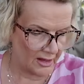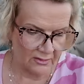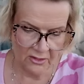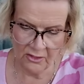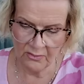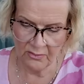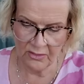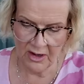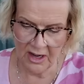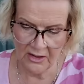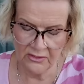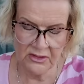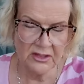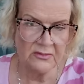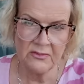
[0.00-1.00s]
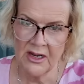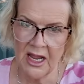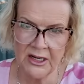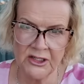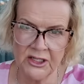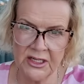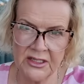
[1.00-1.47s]
Not brows,
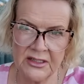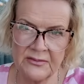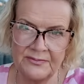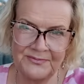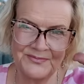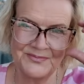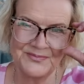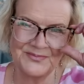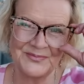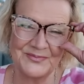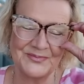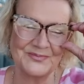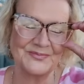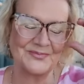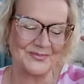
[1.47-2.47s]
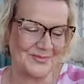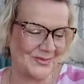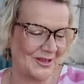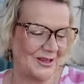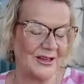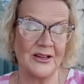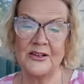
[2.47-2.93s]
lashes.
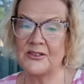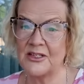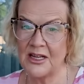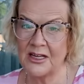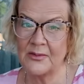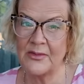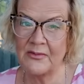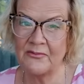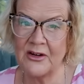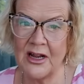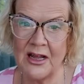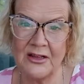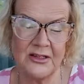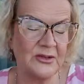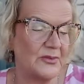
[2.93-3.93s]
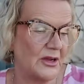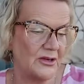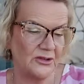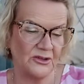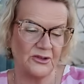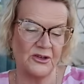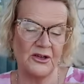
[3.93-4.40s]
Can you tell I'm in relaxed
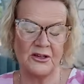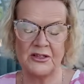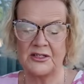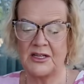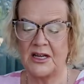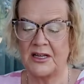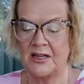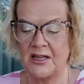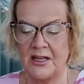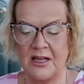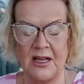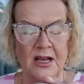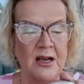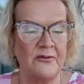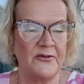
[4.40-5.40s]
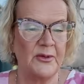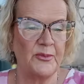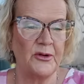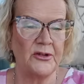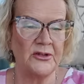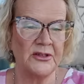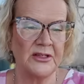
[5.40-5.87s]
mode on holiday? For
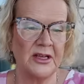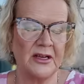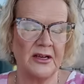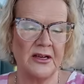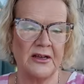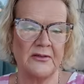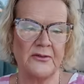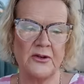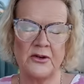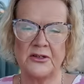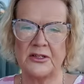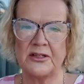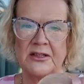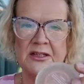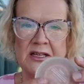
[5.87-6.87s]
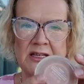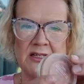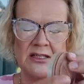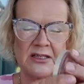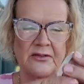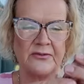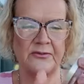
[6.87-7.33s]
bronzer, I've got
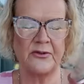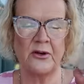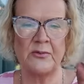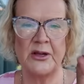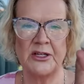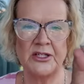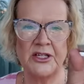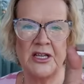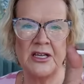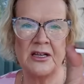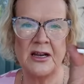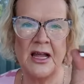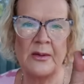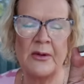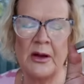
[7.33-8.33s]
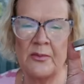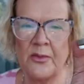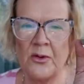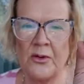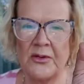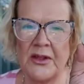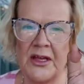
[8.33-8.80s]
this from She Glam. I
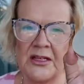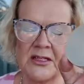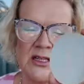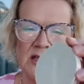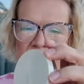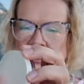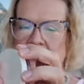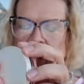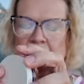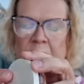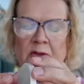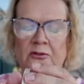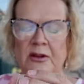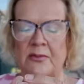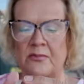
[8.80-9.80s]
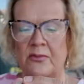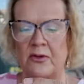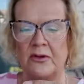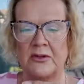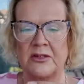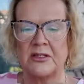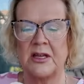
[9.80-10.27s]
bought this. It's a cream
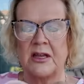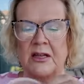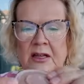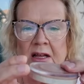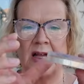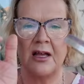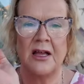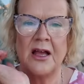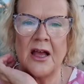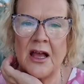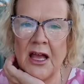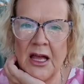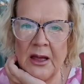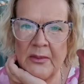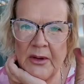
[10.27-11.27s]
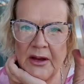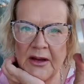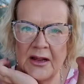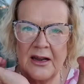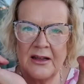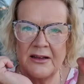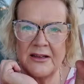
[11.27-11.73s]
bronzer.
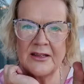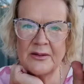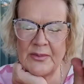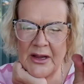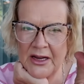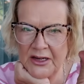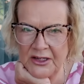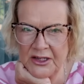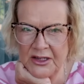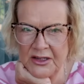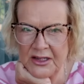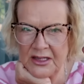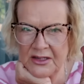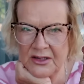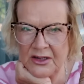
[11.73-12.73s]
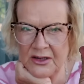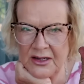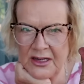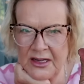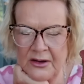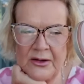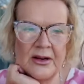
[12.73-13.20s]
I like the packaging of this. Look
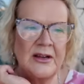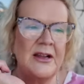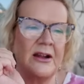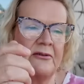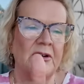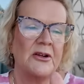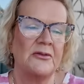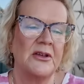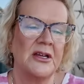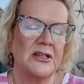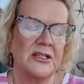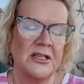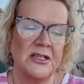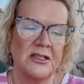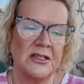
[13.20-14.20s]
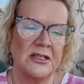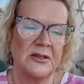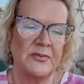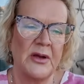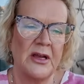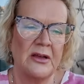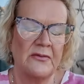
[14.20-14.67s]
how narrow that is. It's
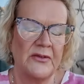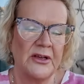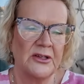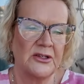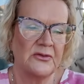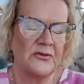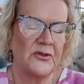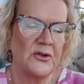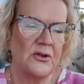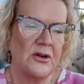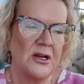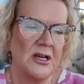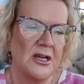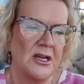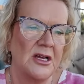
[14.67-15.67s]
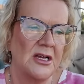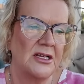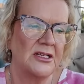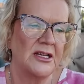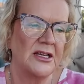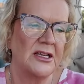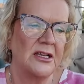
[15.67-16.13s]
perfect for
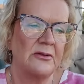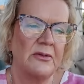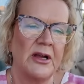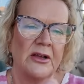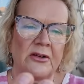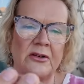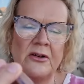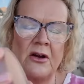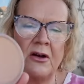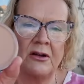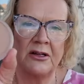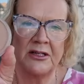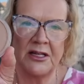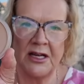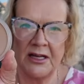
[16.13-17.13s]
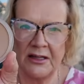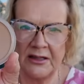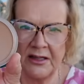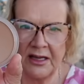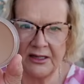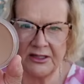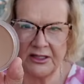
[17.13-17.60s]
taking away on holiday.
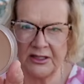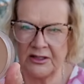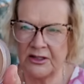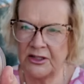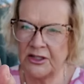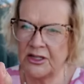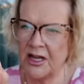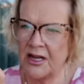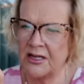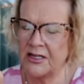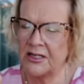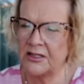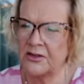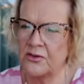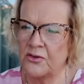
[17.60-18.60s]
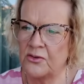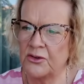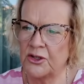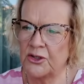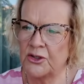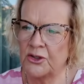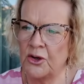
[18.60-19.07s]
That is the shade. It's
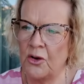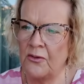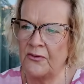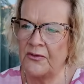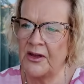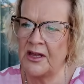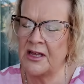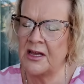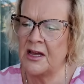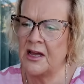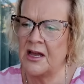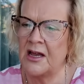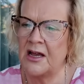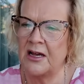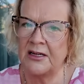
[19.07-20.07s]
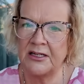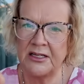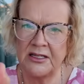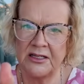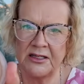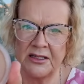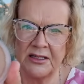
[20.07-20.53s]
called Toffee, and
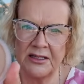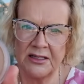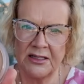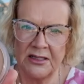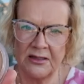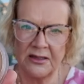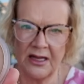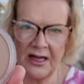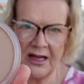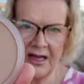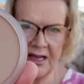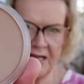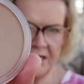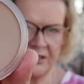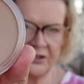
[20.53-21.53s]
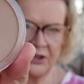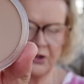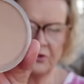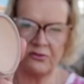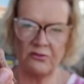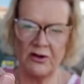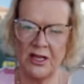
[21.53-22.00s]
it is the Silk Haze
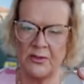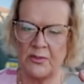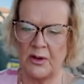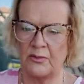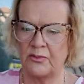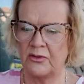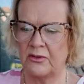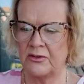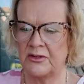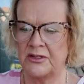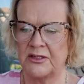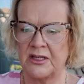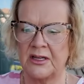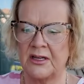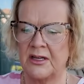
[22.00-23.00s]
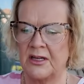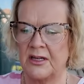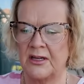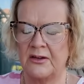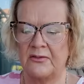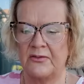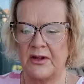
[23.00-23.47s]
Cream Bronzer.
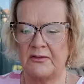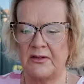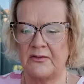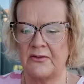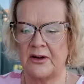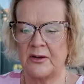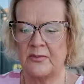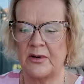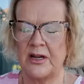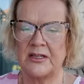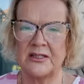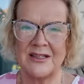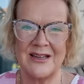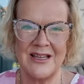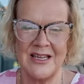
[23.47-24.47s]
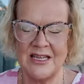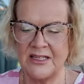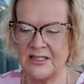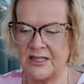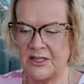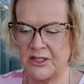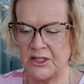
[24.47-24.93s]
Very, very pleasant,
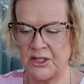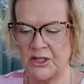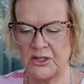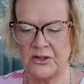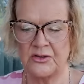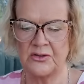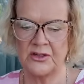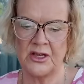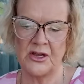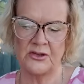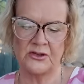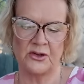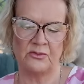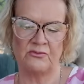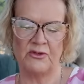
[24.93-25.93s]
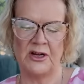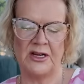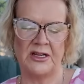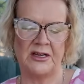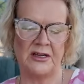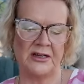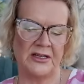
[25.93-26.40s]
easy to use, goes on
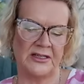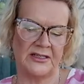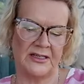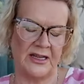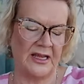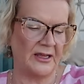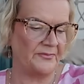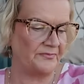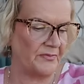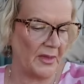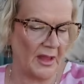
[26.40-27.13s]
really nicely.